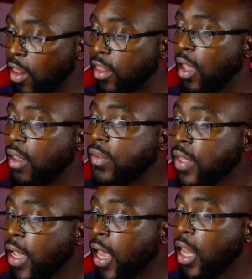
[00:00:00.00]
things,
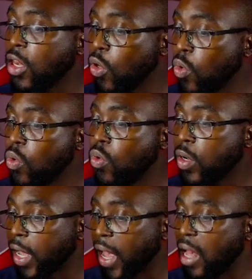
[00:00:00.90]
and do
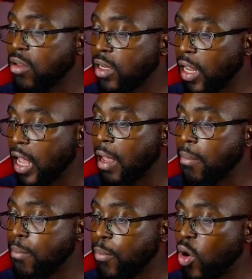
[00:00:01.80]
count
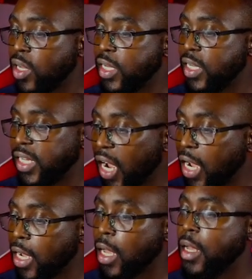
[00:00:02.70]
them but
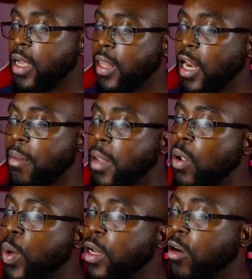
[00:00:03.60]
dung, that I may
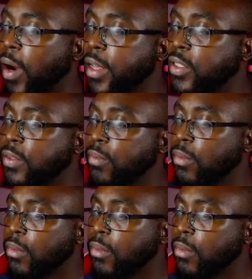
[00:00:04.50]
win Christ.